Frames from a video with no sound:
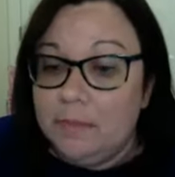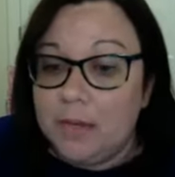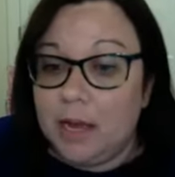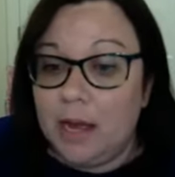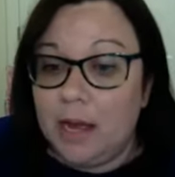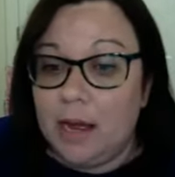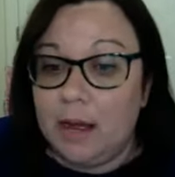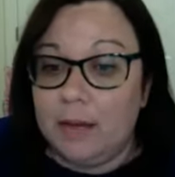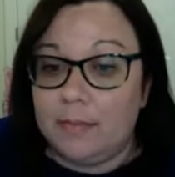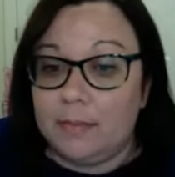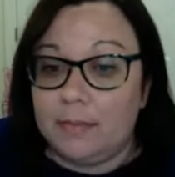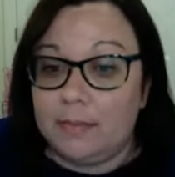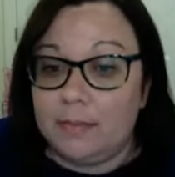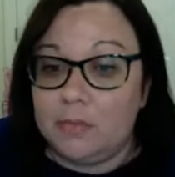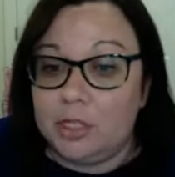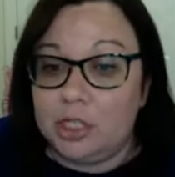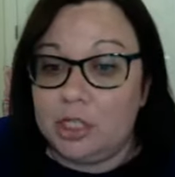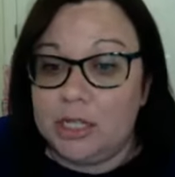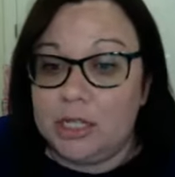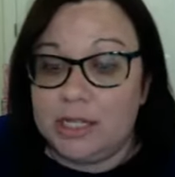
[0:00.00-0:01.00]
Um,
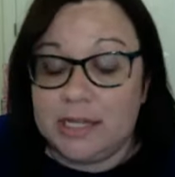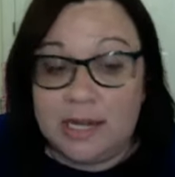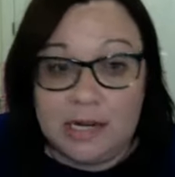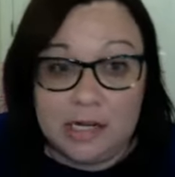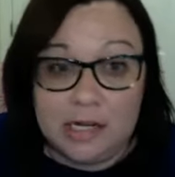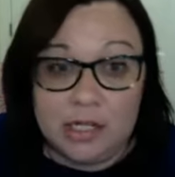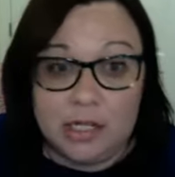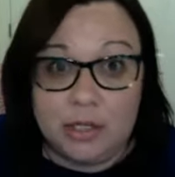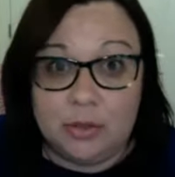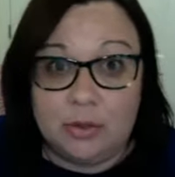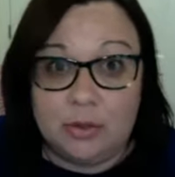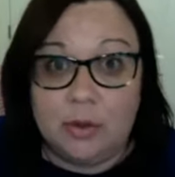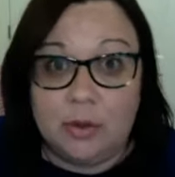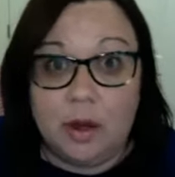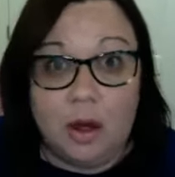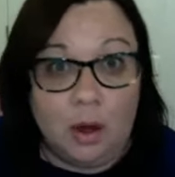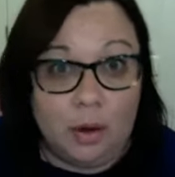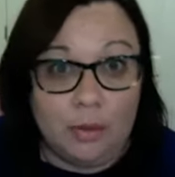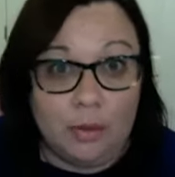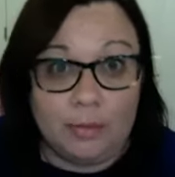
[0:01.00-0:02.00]
she's going to do a
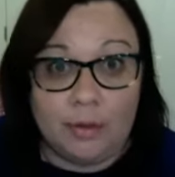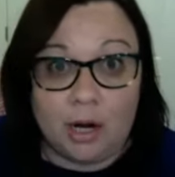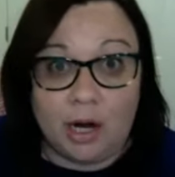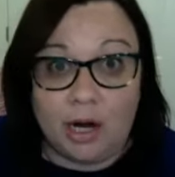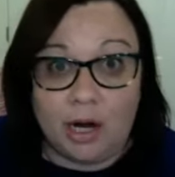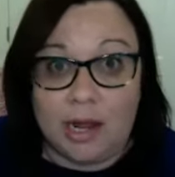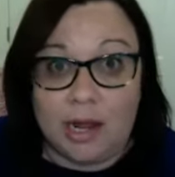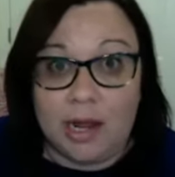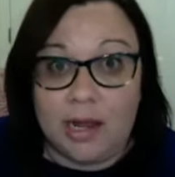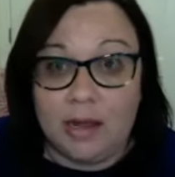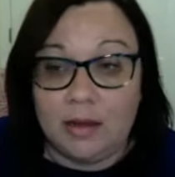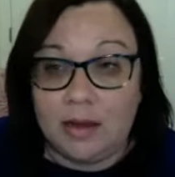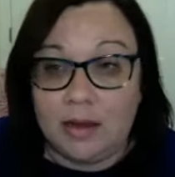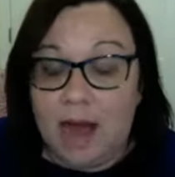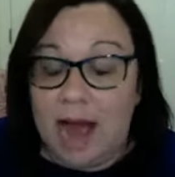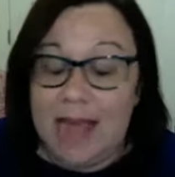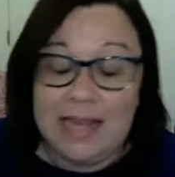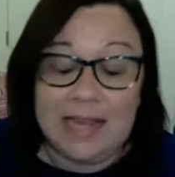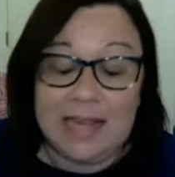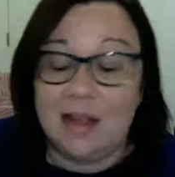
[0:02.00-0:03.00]
home party.
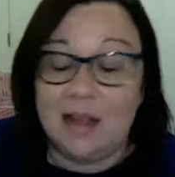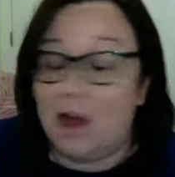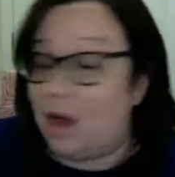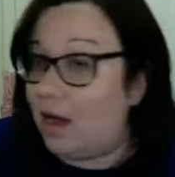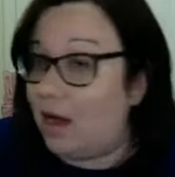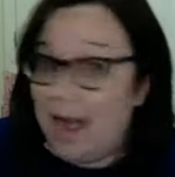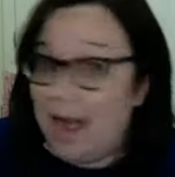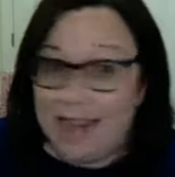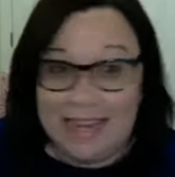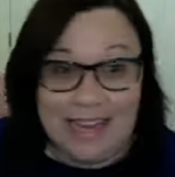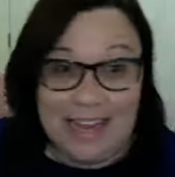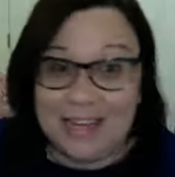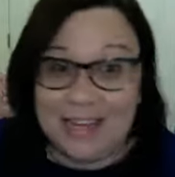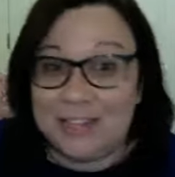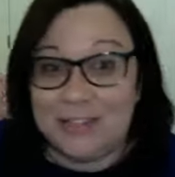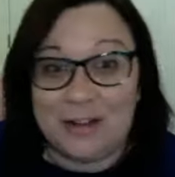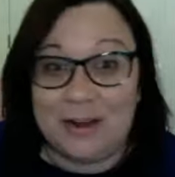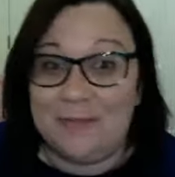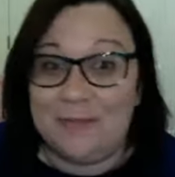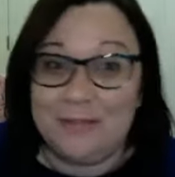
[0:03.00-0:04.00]
I I can't
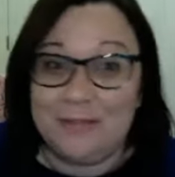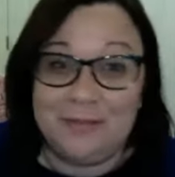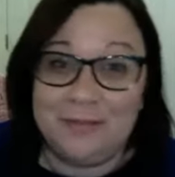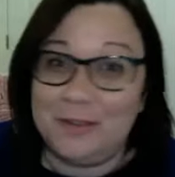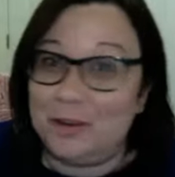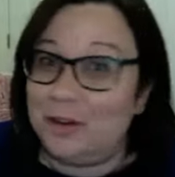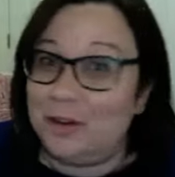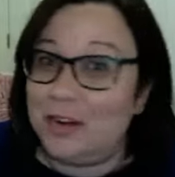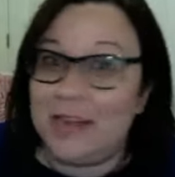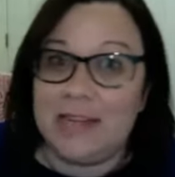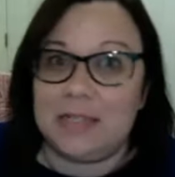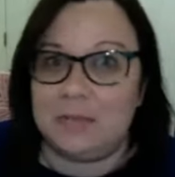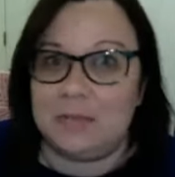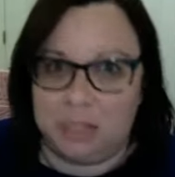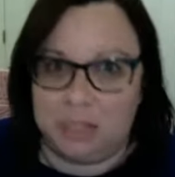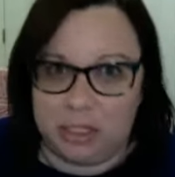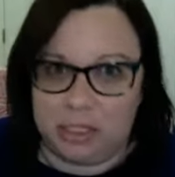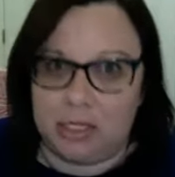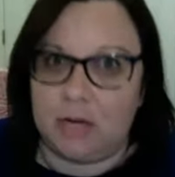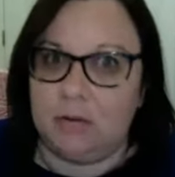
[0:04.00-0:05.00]
drive to Florida as
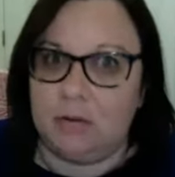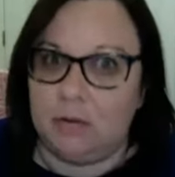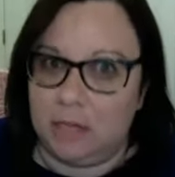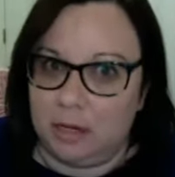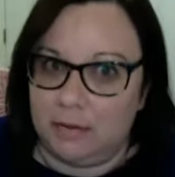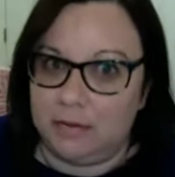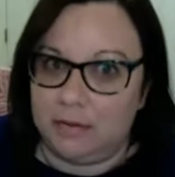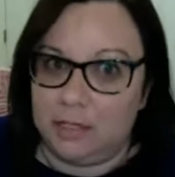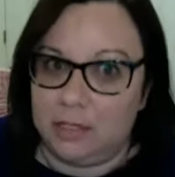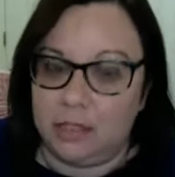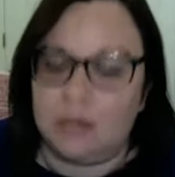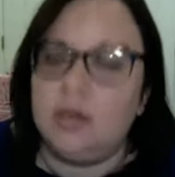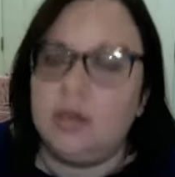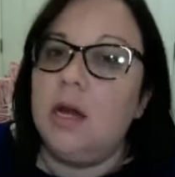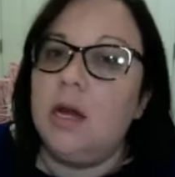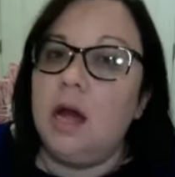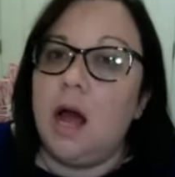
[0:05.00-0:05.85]
much as I would love to.